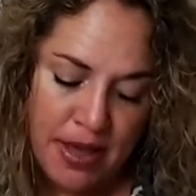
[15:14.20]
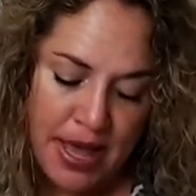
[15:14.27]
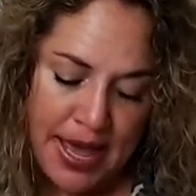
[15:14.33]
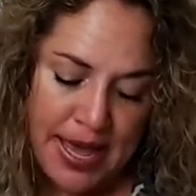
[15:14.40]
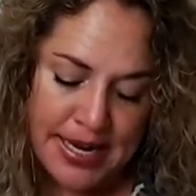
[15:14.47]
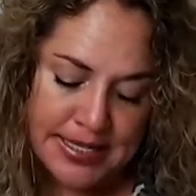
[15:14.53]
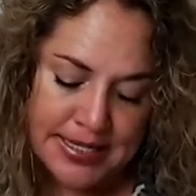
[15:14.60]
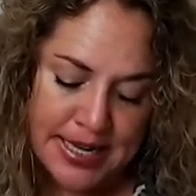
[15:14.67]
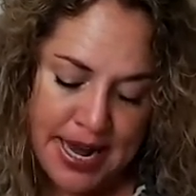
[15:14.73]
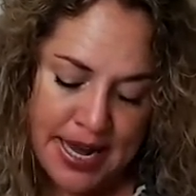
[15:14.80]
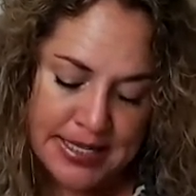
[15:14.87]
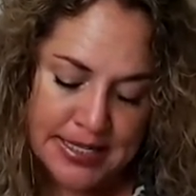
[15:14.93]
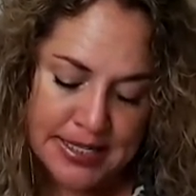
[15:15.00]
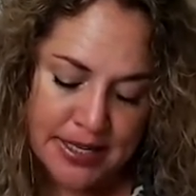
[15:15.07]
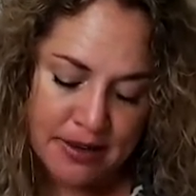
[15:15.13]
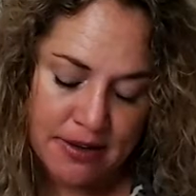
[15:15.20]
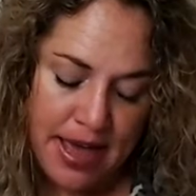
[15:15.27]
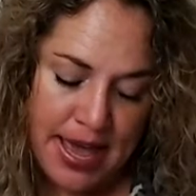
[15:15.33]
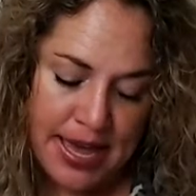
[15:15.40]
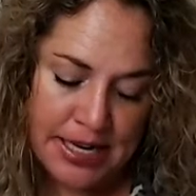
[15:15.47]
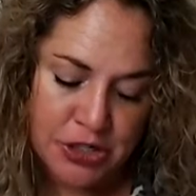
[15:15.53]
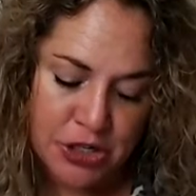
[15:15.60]
a desk,
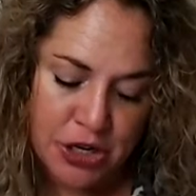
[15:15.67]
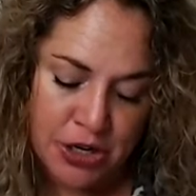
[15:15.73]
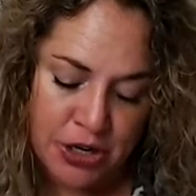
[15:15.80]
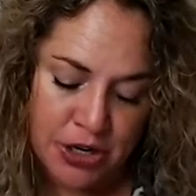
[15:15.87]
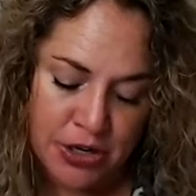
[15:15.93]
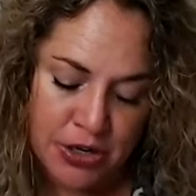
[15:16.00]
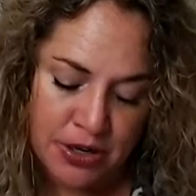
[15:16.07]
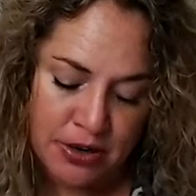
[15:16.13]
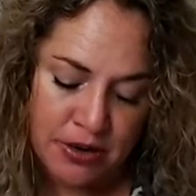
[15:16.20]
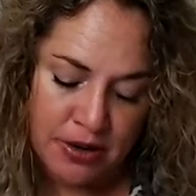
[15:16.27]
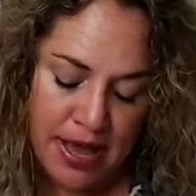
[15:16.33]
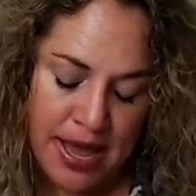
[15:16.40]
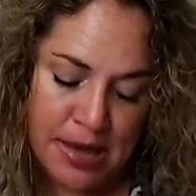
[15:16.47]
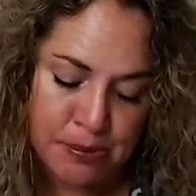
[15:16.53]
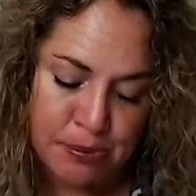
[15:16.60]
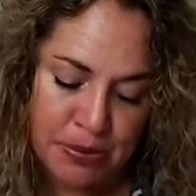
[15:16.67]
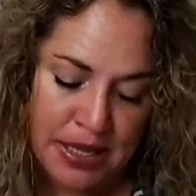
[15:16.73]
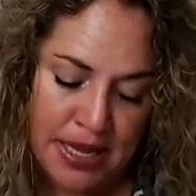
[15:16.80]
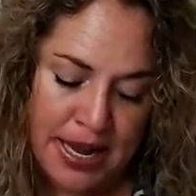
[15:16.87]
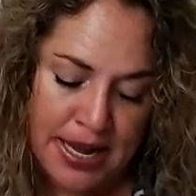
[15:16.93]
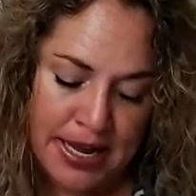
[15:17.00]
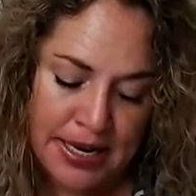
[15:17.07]
a turn, a
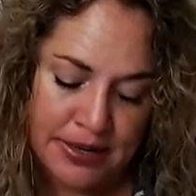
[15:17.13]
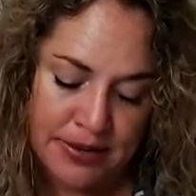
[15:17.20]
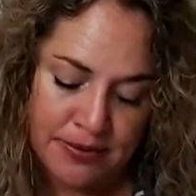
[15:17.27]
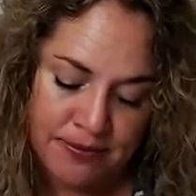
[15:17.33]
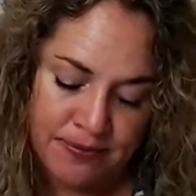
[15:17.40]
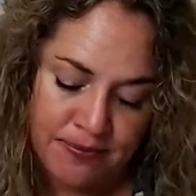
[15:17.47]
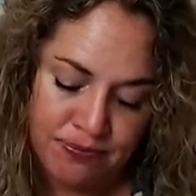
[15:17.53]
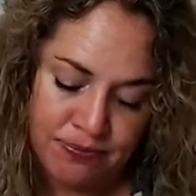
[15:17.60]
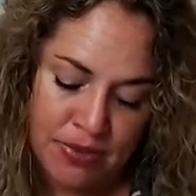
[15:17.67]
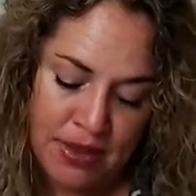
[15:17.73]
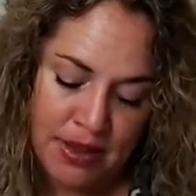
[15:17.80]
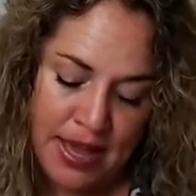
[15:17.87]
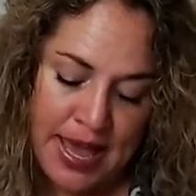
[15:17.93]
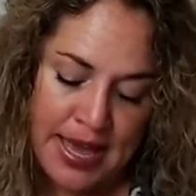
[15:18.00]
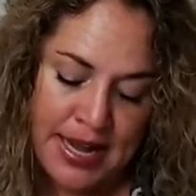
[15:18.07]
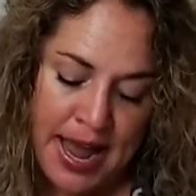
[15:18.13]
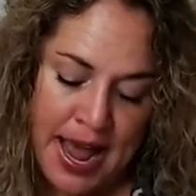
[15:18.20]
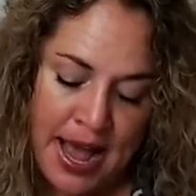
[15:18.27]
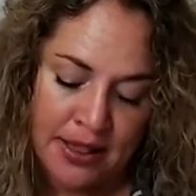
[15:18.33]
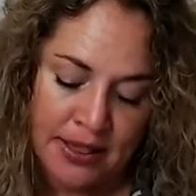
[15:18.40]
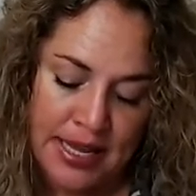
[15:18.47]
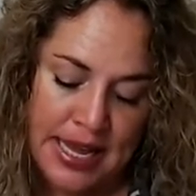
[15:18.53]
plan, an
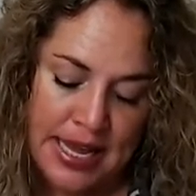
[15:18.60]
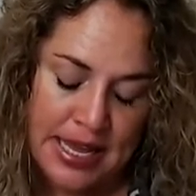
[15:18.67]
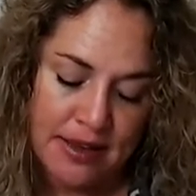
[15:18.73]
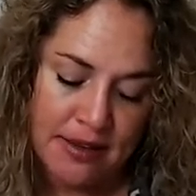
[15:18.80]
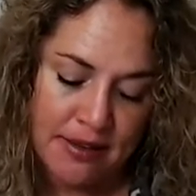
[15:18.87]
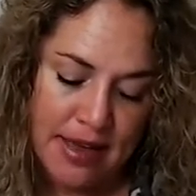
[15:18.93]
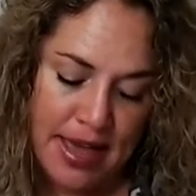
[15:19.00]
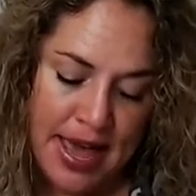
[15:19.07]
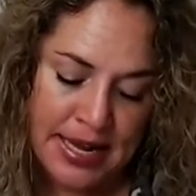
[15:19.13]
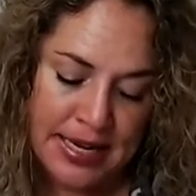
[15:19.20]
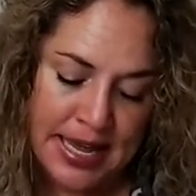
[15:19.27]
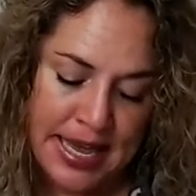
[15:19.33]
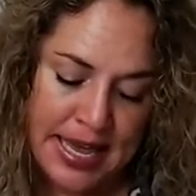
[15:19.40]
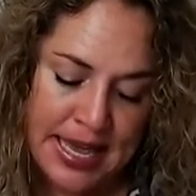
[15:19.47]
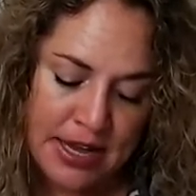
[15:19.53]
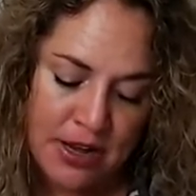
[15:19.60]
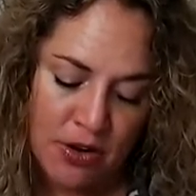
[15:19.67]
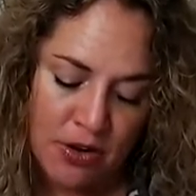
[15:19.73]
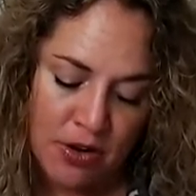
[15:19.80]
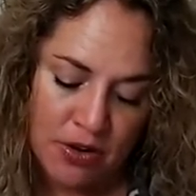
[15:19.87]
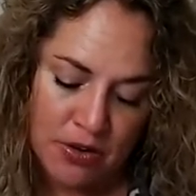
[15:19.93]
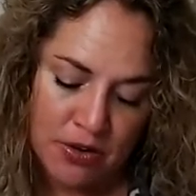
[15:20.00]
alley, an
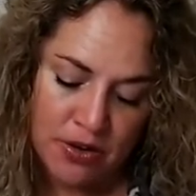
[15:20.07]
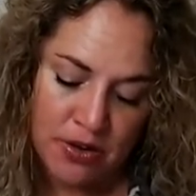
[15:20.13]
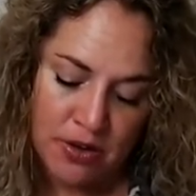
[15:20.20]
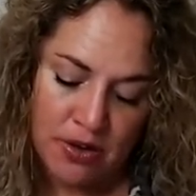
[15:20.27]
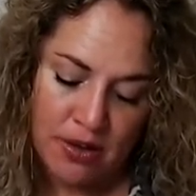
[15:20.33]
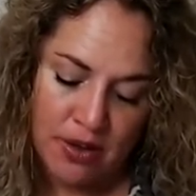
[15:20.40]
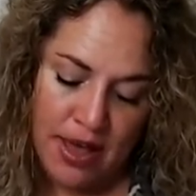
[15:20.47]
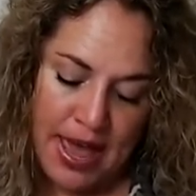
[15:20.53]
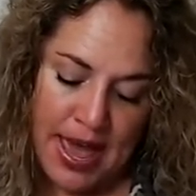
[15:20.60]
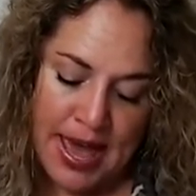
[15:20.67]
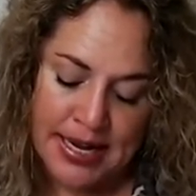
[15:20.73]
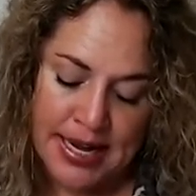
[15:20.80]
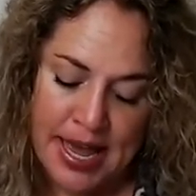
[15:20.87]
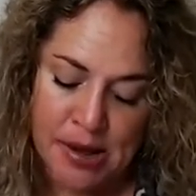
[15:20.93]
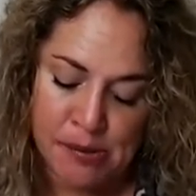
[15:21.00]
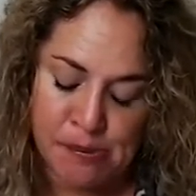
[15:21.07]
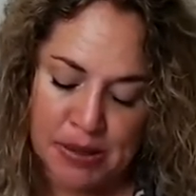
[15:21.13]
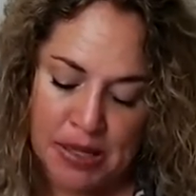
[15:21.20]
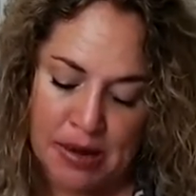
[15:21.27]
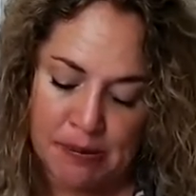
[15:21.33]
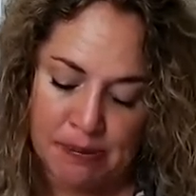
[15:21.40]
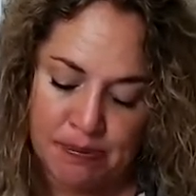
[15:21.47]
eagle, an
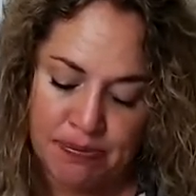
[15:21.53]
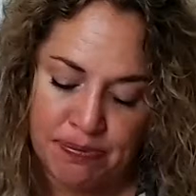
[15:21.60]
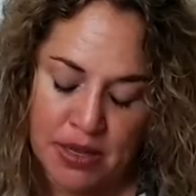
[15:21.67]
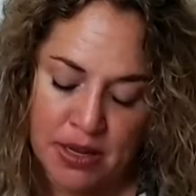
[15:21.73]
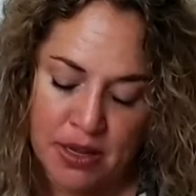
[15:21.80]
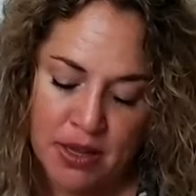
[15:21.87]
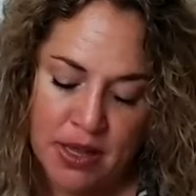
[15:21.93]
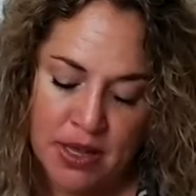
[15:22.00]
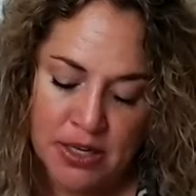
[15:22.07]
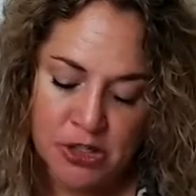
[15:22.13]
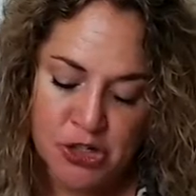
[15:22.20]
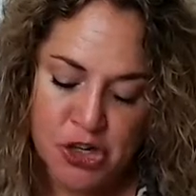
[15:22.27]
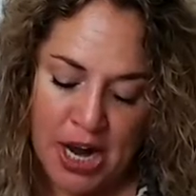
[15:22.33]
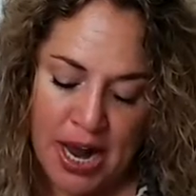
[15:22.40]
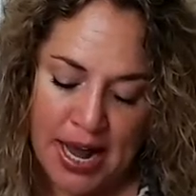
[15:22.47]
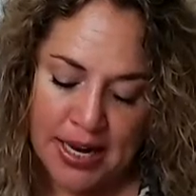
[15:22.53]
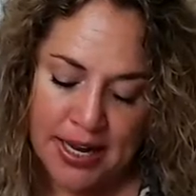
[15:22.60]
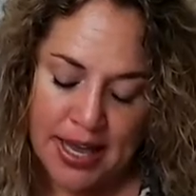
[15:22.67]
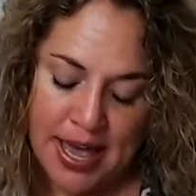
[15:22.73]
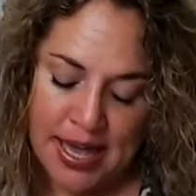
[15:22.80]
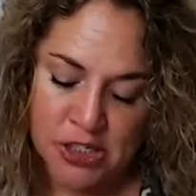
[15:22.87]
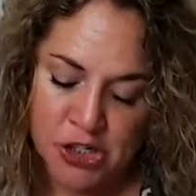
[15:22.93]
emblem, Jack
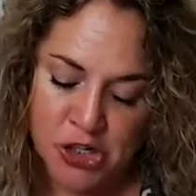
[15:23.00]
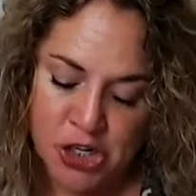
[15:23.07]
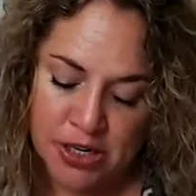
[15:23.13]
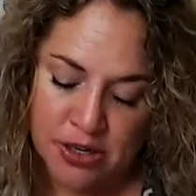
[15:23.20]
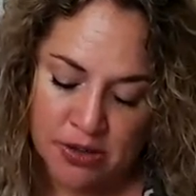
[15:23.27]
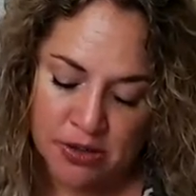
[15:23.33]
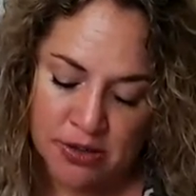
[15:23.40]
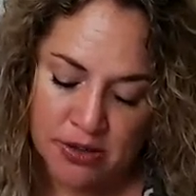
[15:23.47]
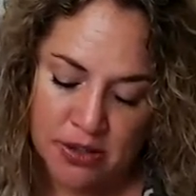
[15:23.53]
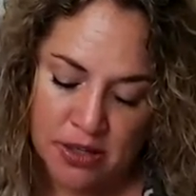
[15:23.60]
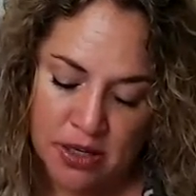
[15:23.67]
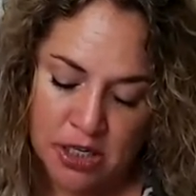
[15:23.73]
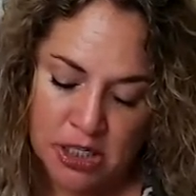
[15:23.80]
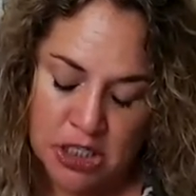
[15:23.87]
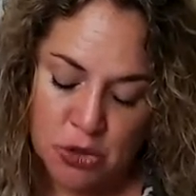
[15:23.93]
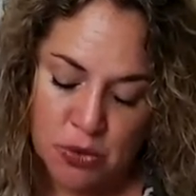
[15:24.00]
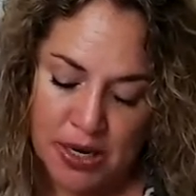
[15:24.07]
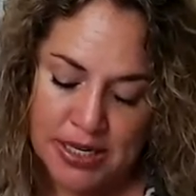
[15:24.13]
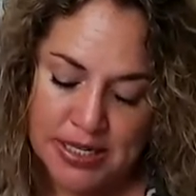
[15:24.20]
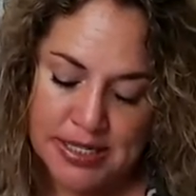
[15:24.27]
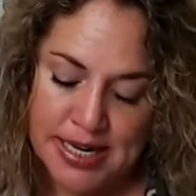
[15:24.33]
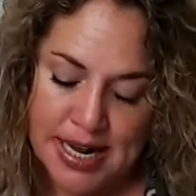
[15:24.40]
and Jill,
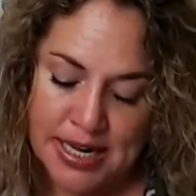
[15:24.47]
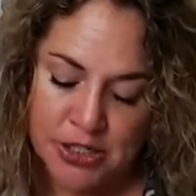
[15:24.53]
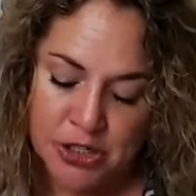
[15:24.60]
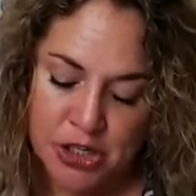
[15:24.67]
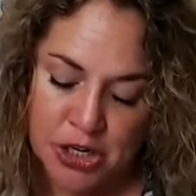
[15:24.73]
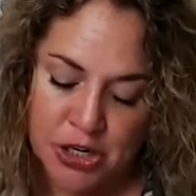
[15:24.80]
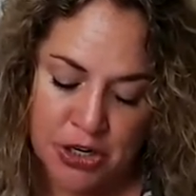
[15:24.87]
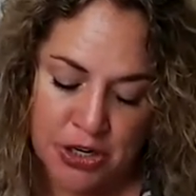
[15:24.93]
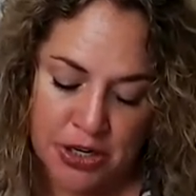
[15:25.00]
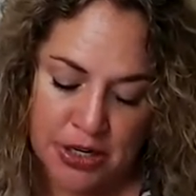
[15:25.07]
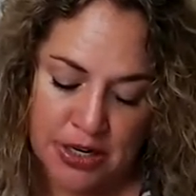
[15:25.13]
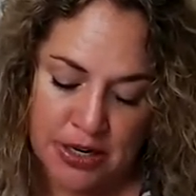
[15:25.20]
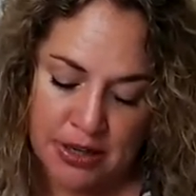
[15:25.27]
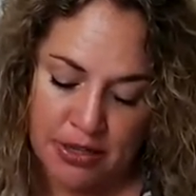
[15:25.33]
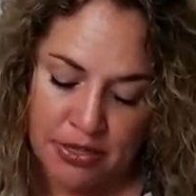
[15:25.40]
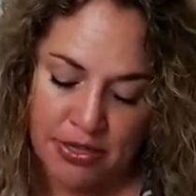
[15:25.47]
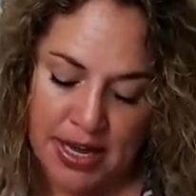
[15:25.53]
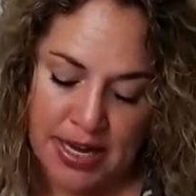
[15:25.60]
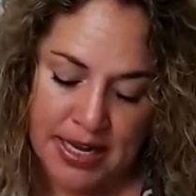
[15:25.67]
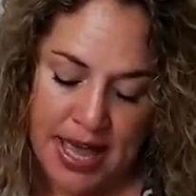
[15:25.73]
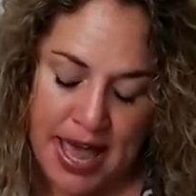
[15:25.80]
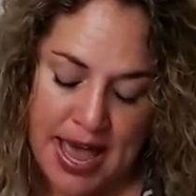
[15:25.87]
twist and turn,
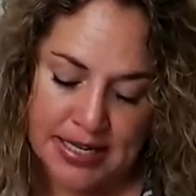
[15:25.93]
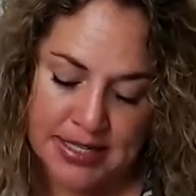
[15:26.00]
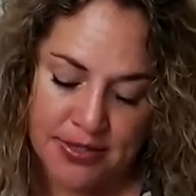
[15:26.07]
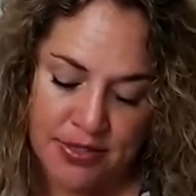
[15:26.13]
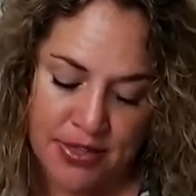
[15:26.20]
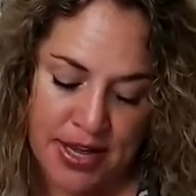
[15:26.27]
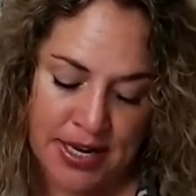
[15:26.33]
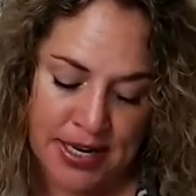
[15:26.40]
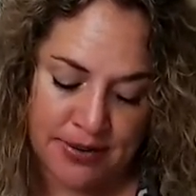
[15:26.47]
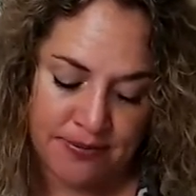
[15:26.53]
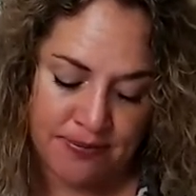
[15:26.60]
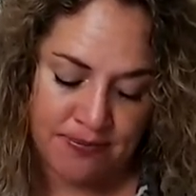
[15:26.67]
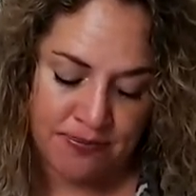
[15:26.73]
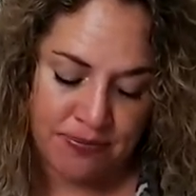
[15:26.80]
thick and thin,